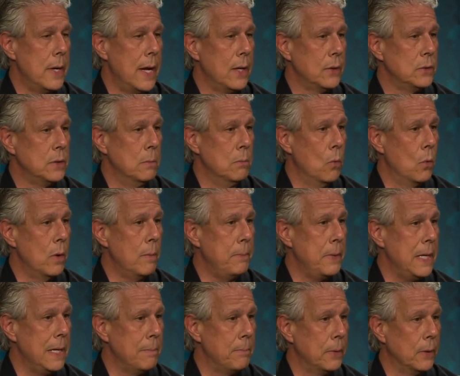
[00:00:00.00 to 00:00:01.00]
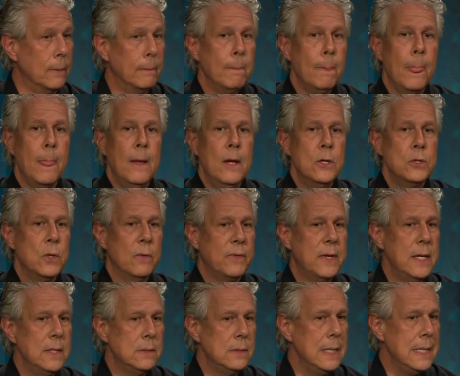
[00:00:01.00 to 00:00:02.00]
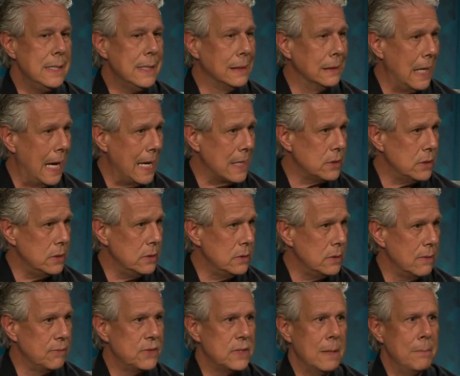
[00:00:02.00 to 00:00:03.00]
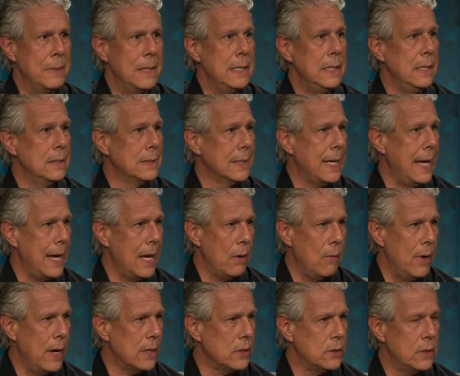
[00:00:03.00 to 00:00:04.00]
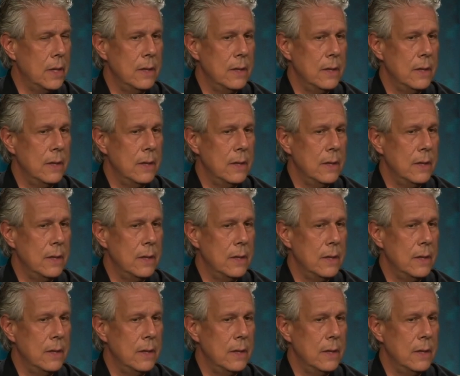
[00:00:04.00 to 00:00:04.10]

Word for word: out to more people. So if kids need glasses, if somebody needs a cataract,